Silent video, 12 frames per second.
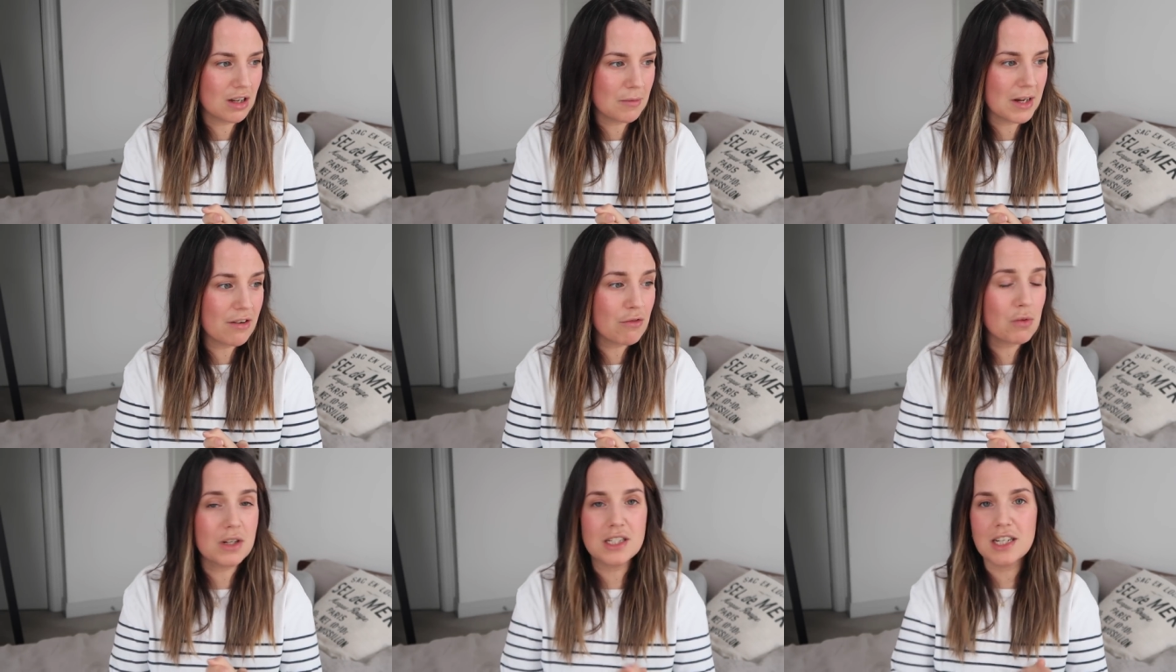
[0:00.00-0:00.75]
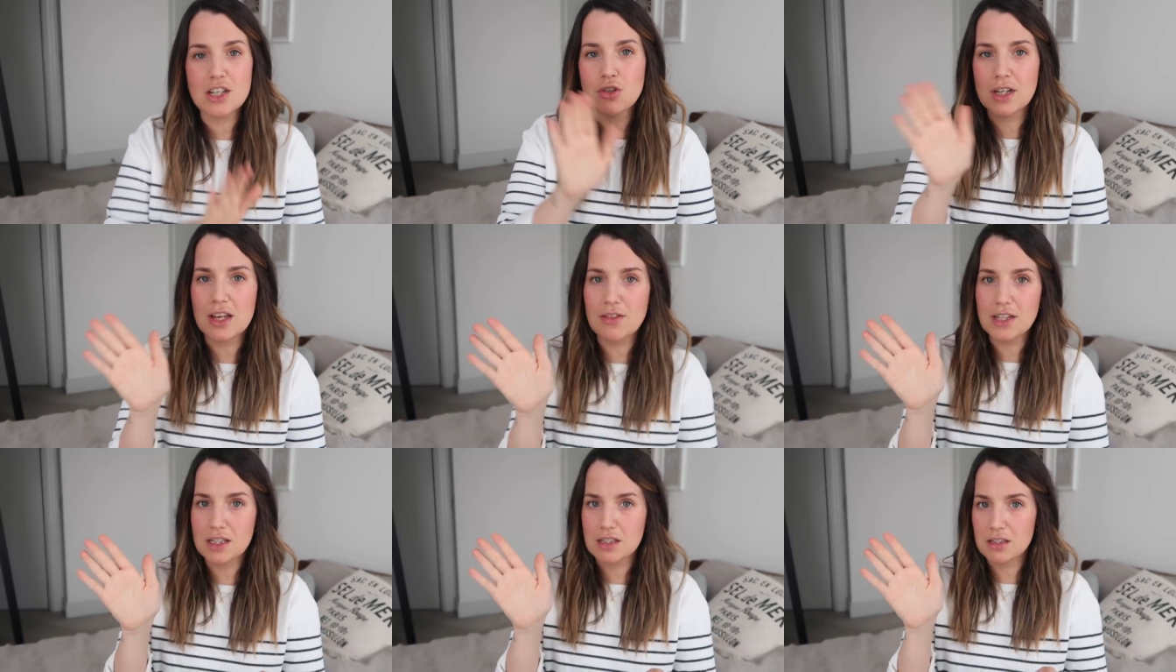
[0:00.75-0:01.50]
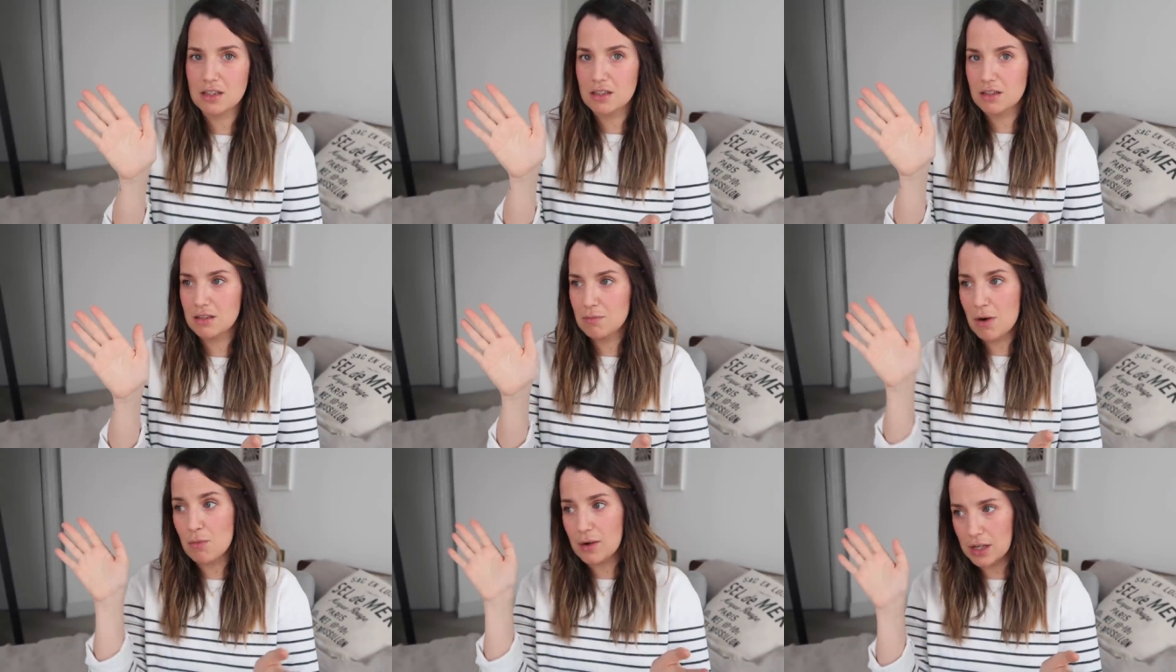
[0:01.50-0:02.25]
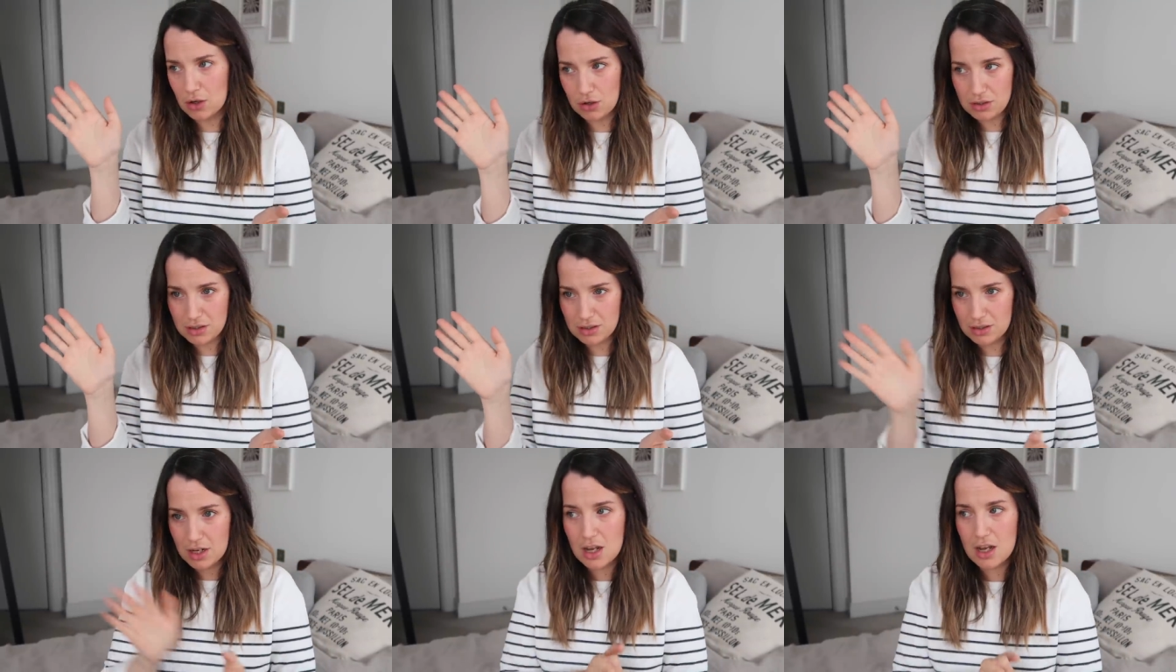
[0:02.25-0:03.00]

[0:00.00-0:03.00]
I mean, everyone says you get this memory loss